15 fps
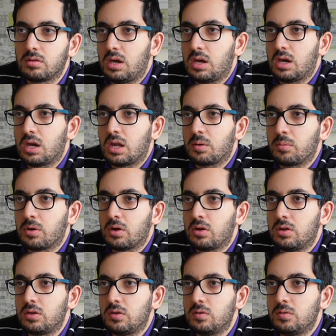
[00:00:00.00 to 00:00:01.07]
and I'm going
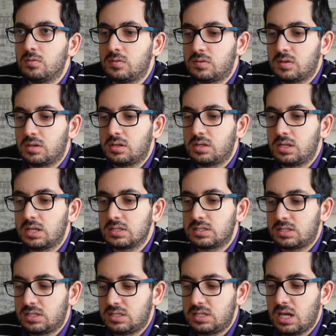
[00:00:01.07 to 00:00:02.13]
to use
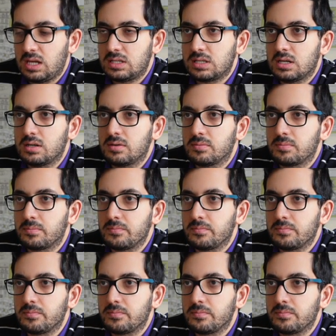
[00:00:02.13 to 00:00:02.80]
this data,